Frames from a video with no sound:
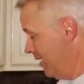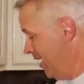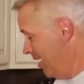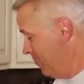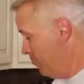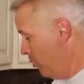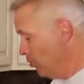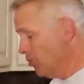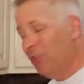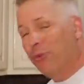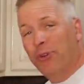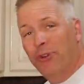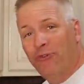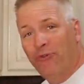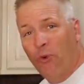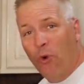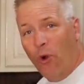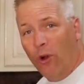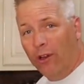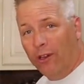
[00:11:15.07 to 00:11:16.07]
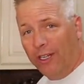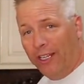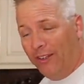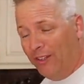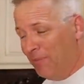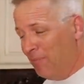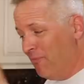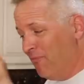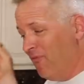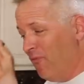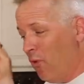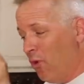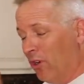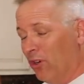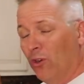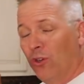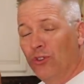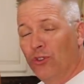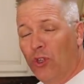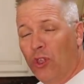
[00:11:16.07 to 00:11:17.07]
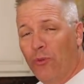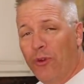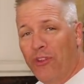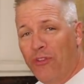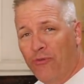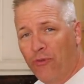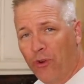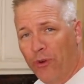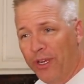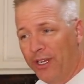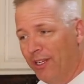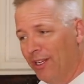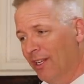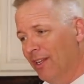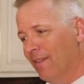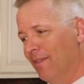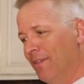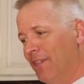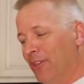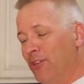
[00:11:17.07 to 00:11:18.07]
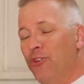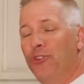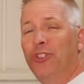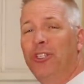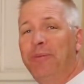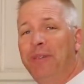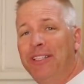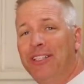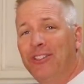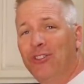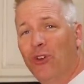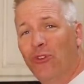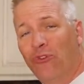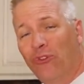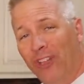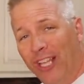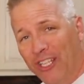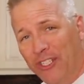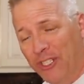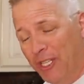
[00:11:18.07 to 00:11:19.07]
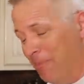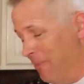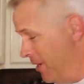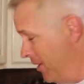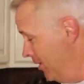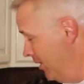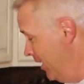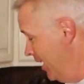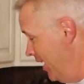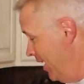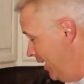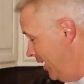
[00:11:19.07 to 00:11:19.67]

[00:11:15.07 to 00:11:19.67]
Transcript: I poked it with a fork, and the fork goes all the way through it. That usually means there's no flesh in the middle.